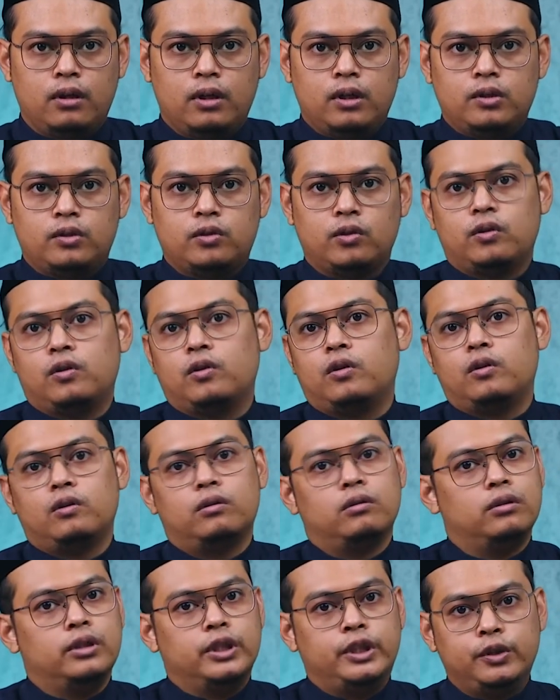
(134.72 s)

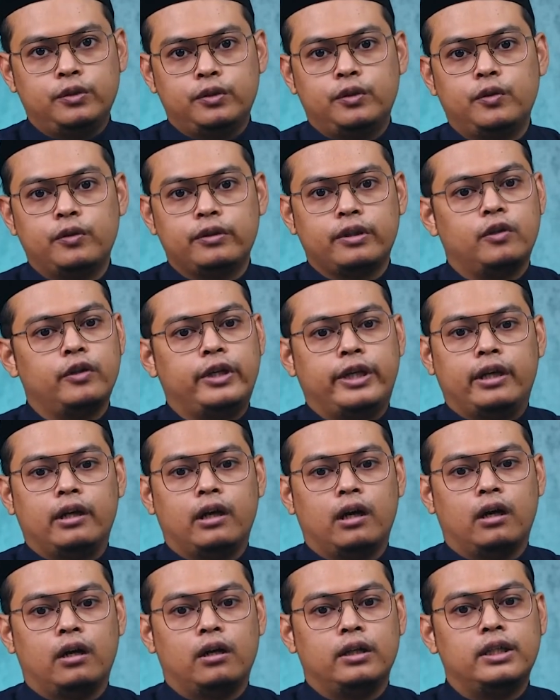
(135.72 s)
So you know that, okay,
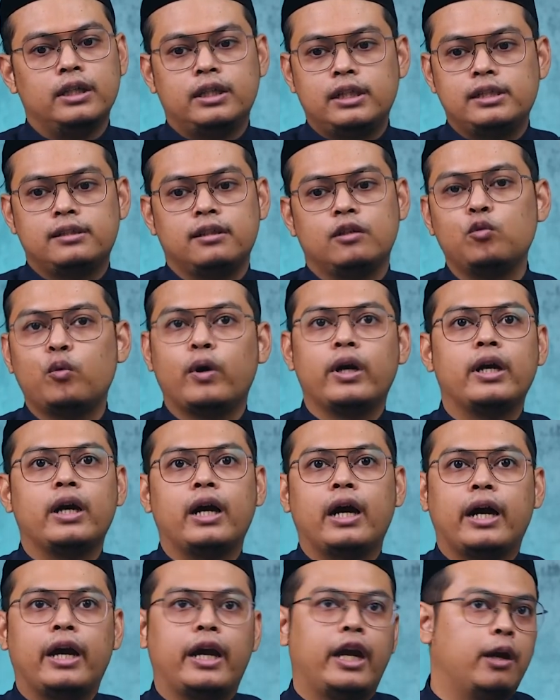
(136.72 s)
the reason why
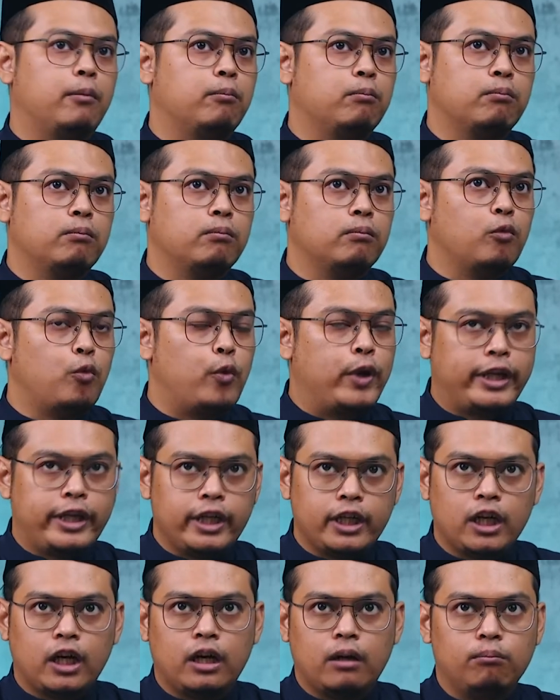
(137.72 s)
I am
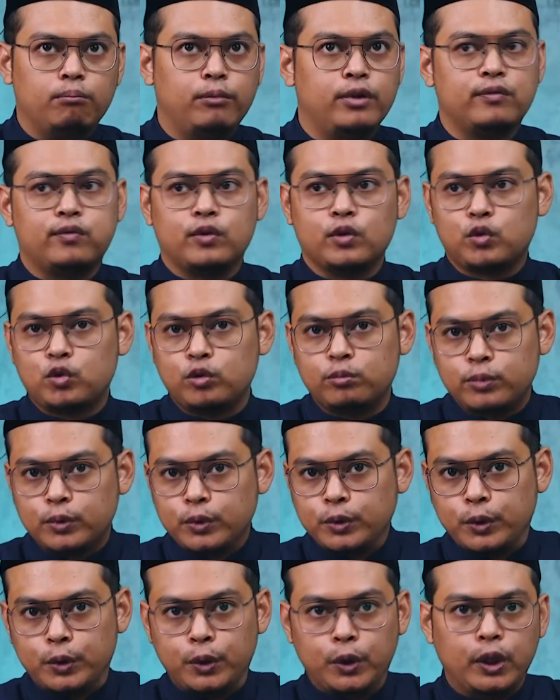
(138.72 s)
waking up before
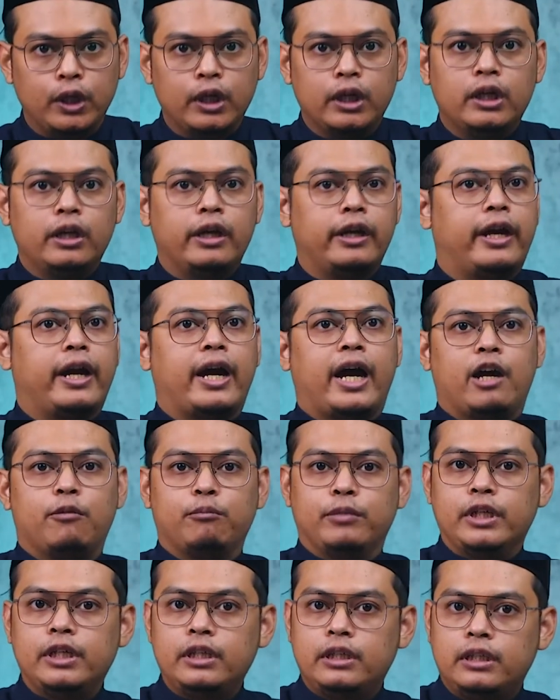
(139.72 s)
subuh, okay, I'm
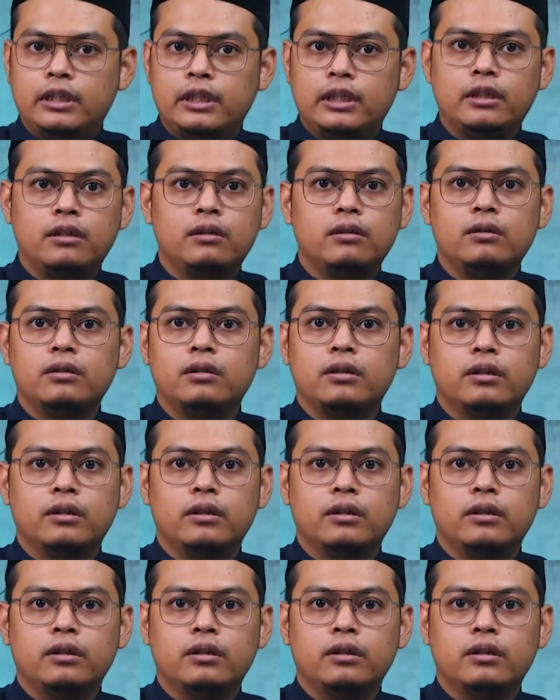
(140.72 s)
eating